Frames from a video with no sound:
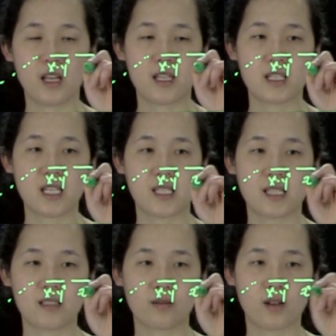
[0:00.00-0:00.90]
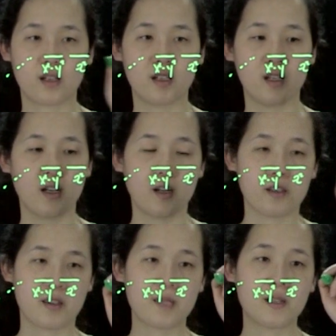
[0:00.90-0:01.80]
and dz squared.
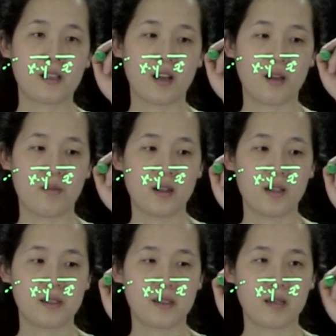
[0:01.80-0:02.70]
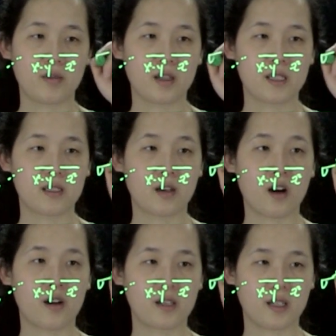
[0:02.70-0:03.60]
So these become sigma
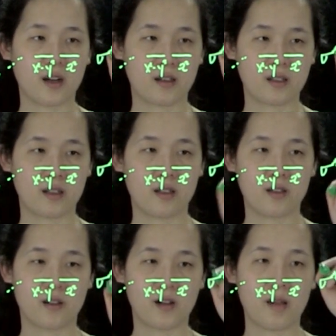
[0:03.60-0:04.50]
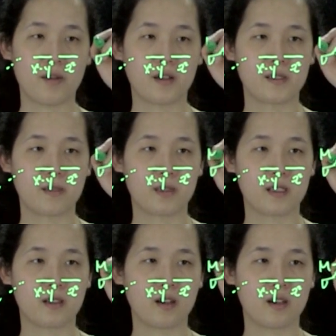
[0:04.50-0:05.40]
star in character, or ml sigma
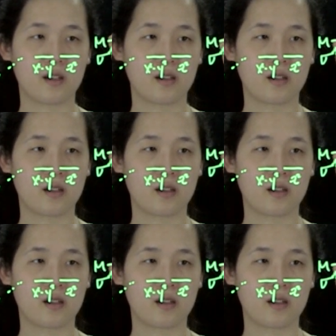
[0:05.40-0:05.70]
star.